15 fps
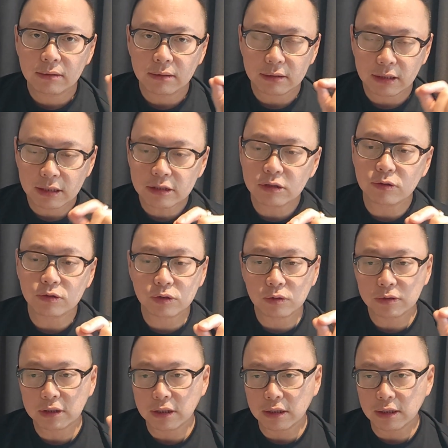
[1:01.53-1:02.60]
is also
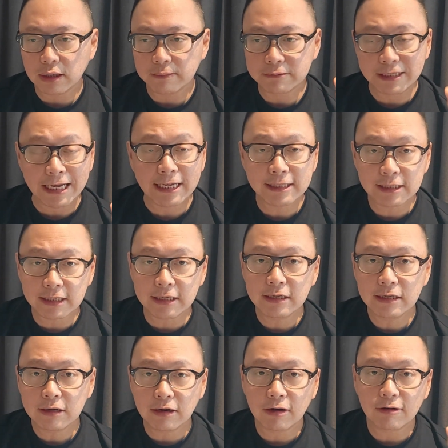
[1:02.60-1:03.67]
the deity
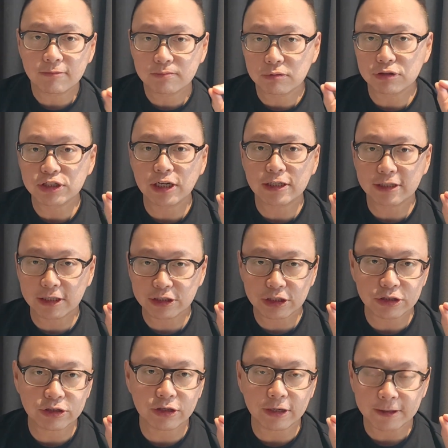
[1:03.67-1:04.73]
of Pusha
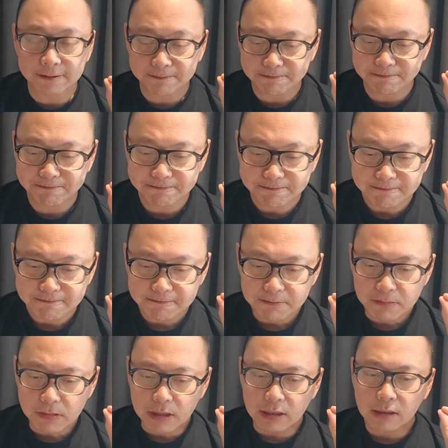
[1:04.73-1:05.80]
Nakshatra.
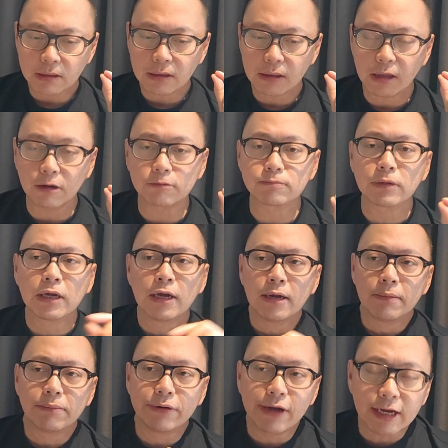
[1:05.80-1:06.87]
Now,
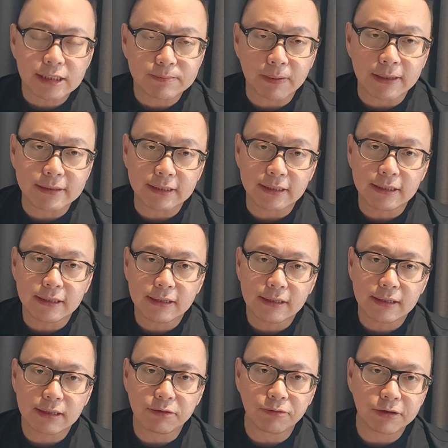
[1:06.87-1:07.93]
Brihaspati,
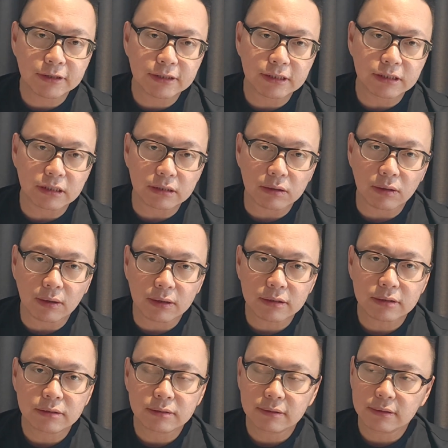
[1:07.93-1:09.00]
he works in the court,
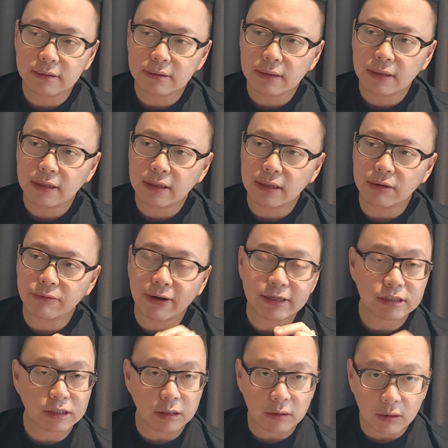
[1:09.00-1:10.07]
he
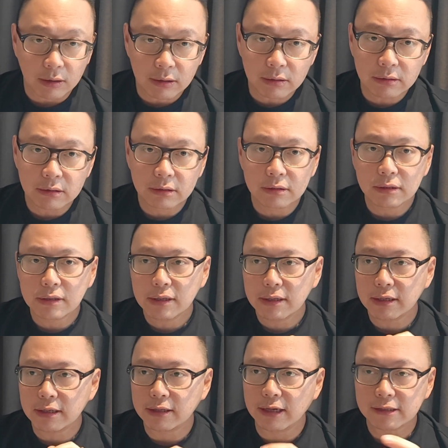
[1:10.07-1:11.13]
writes the law,
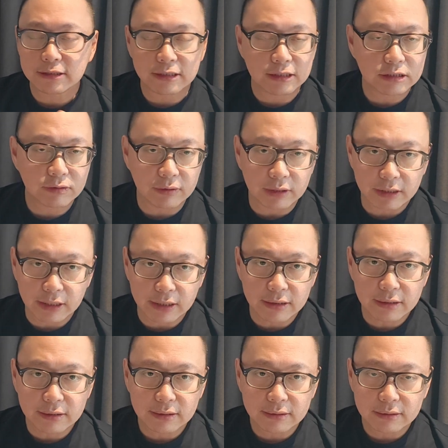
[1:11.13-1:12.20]
he does things for the king.
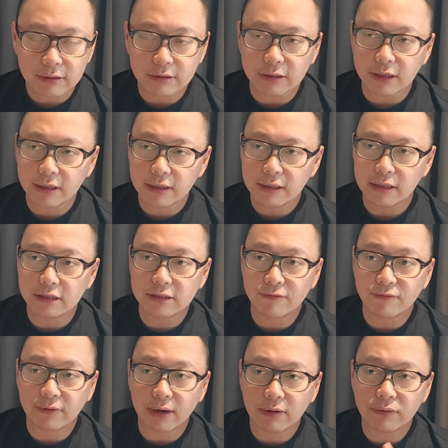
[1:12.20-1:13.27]
Okay, he's a
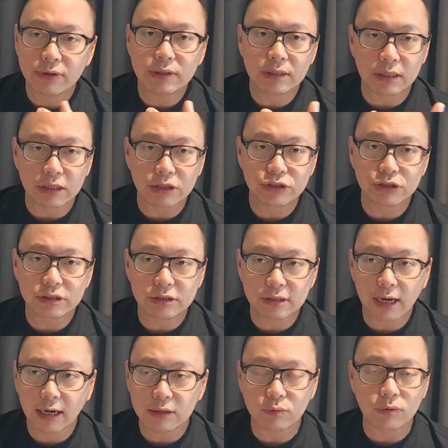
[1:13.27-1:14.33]
very diligent,
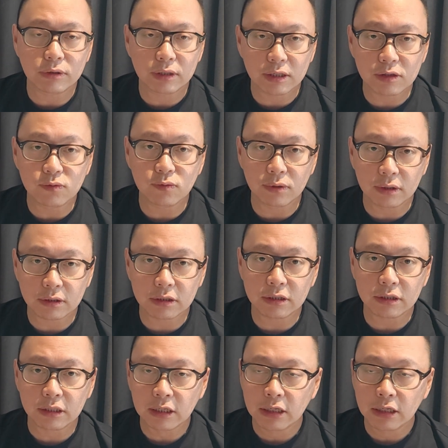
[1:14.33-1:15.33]
hardworking worker.